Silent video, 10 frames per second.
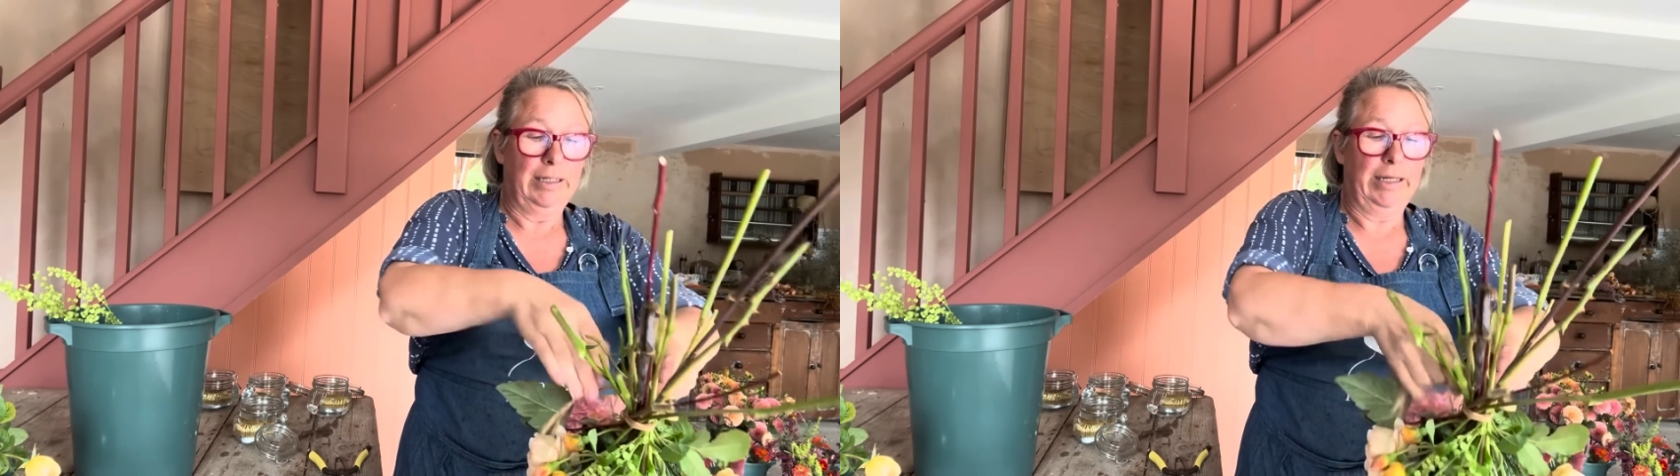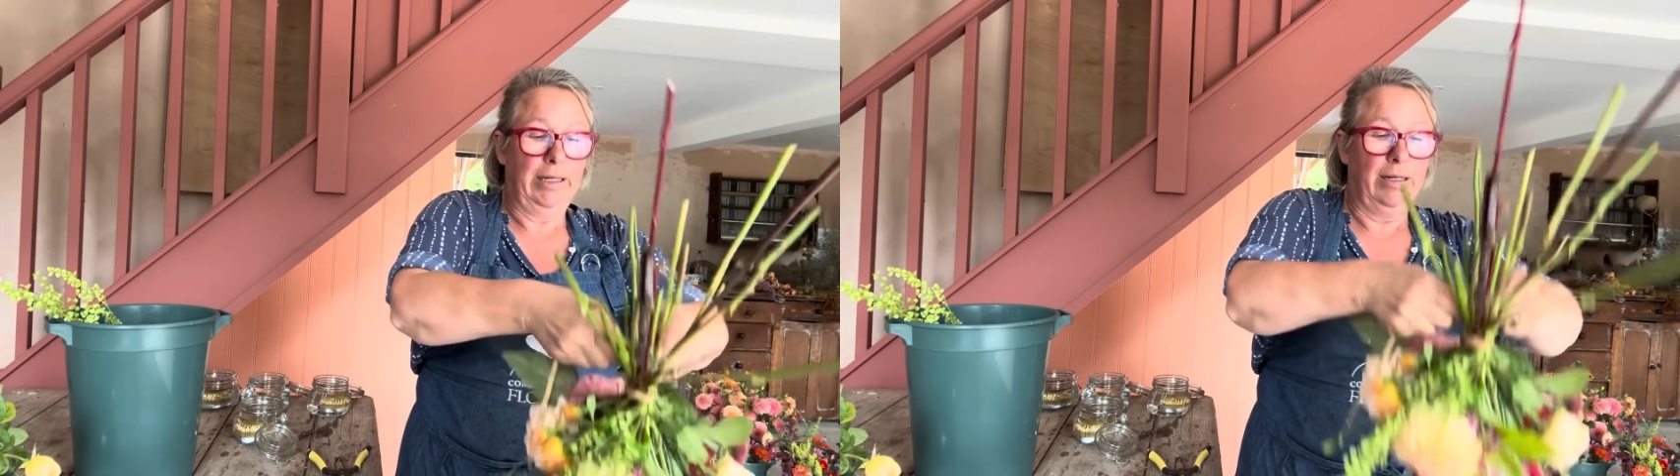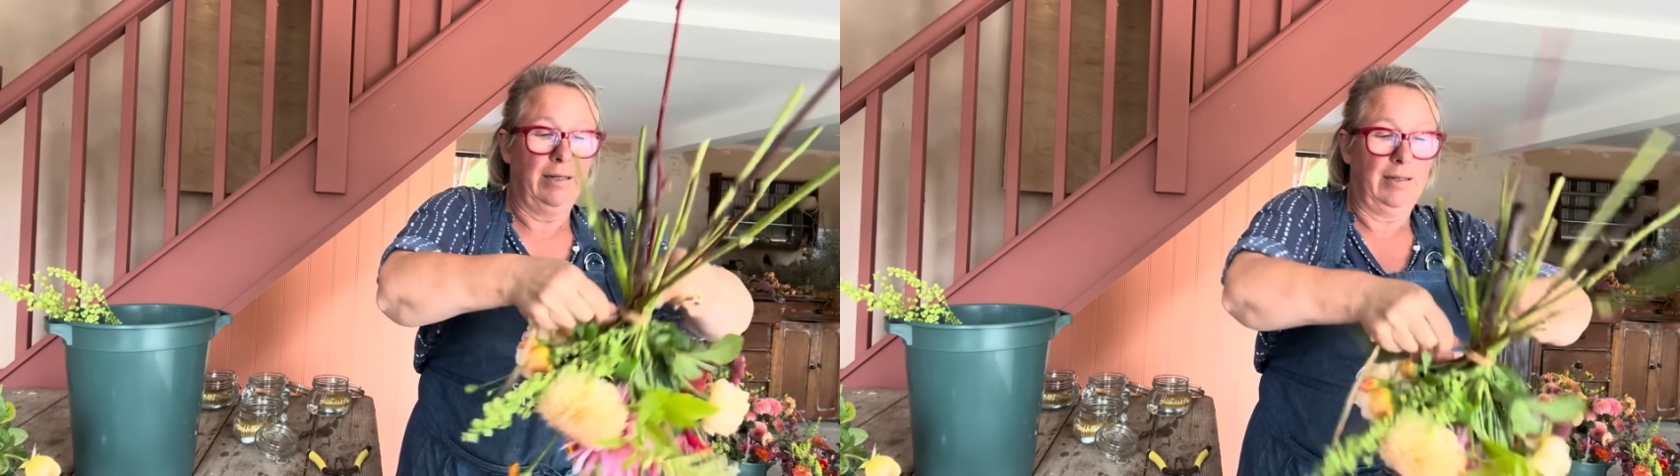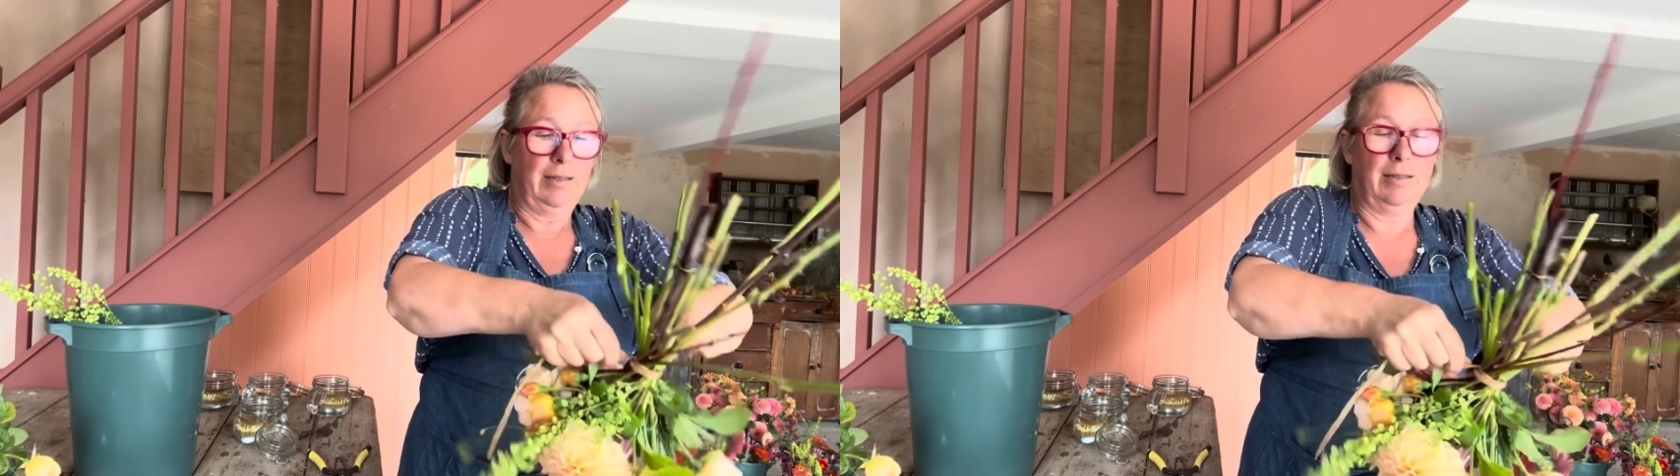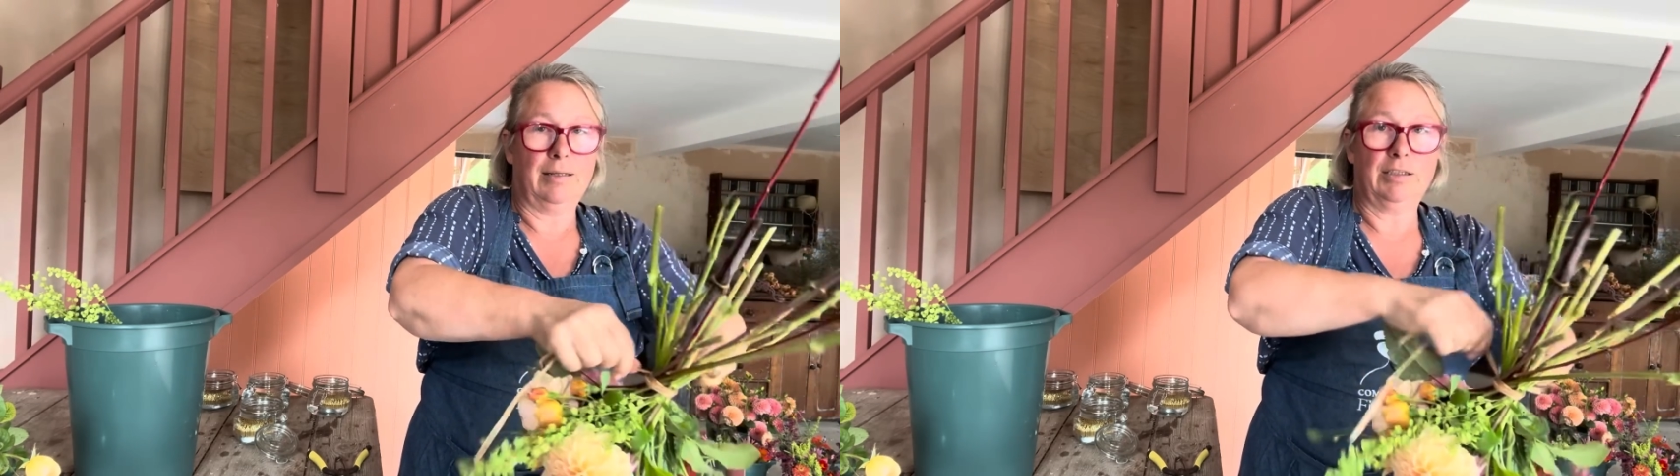in
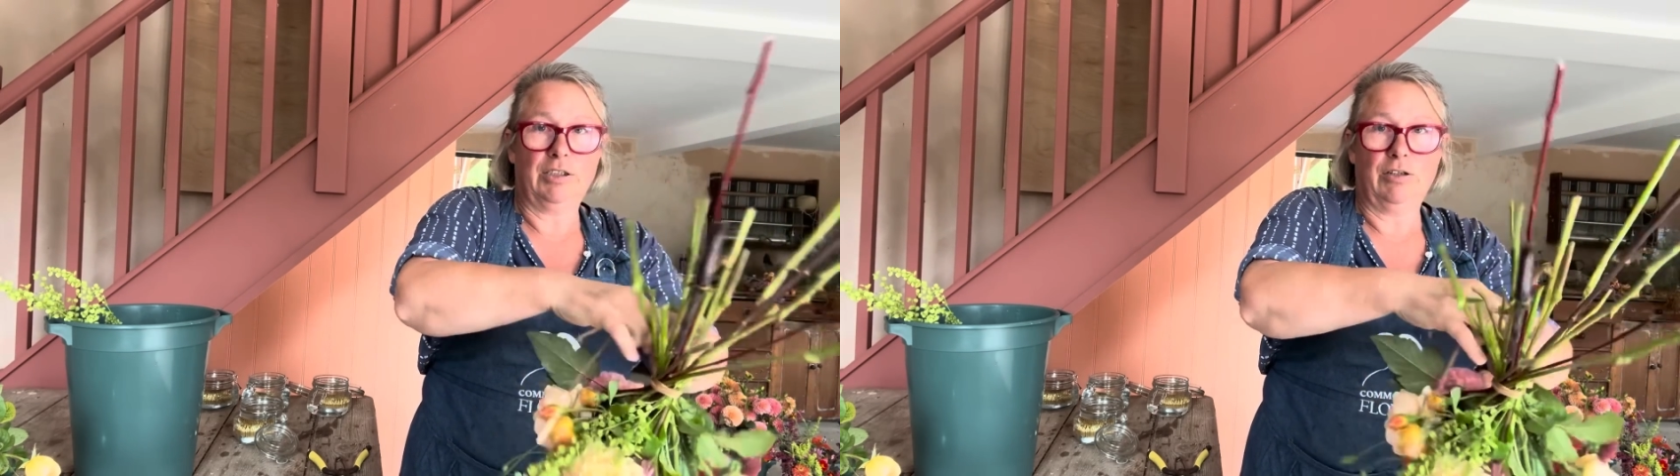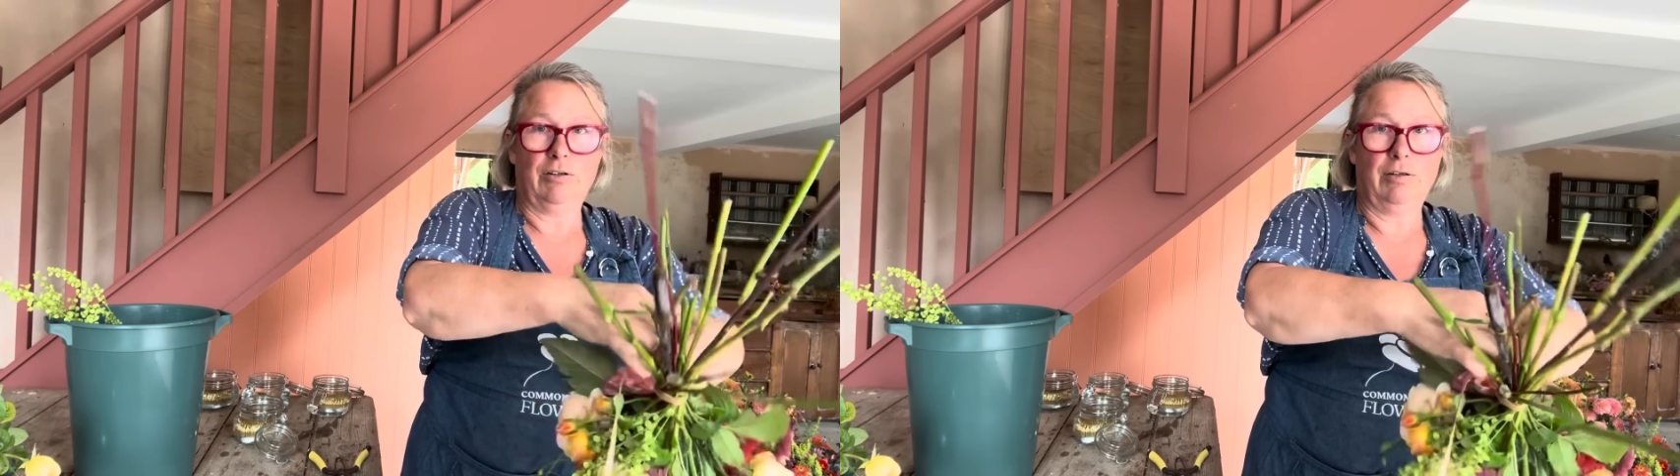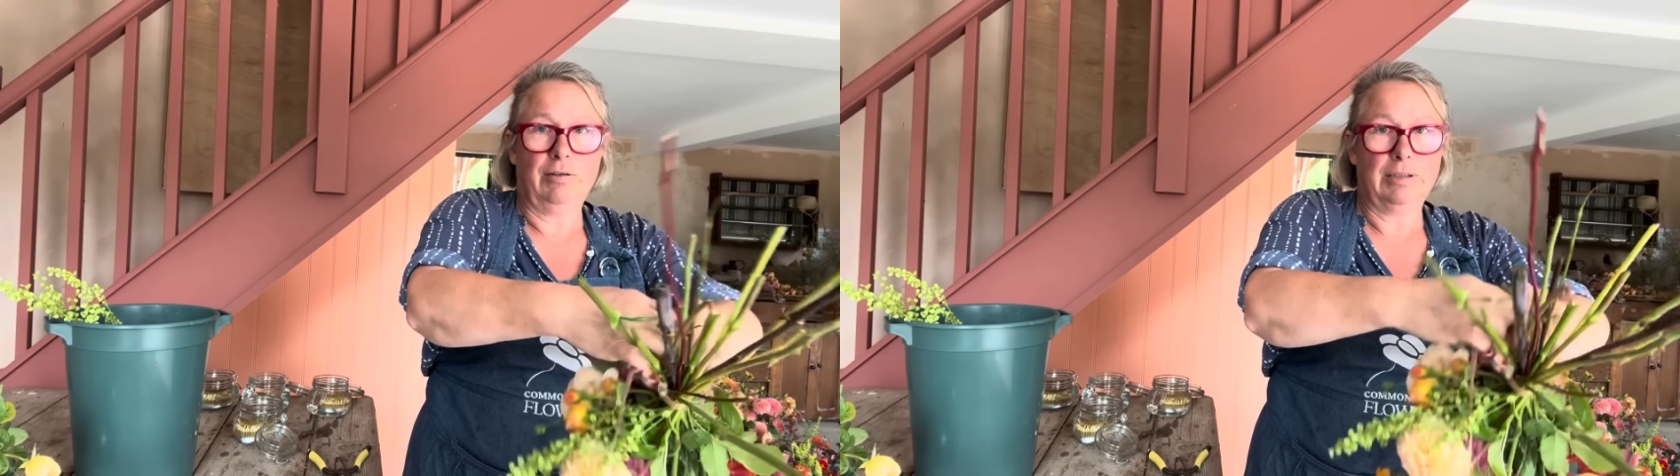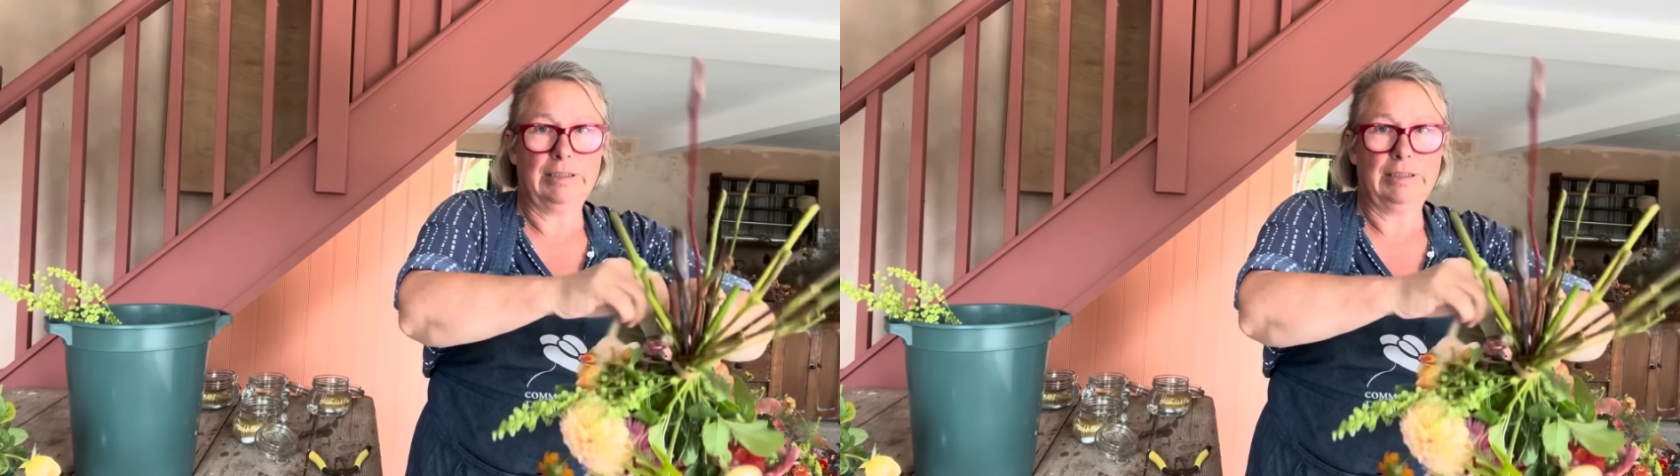the jar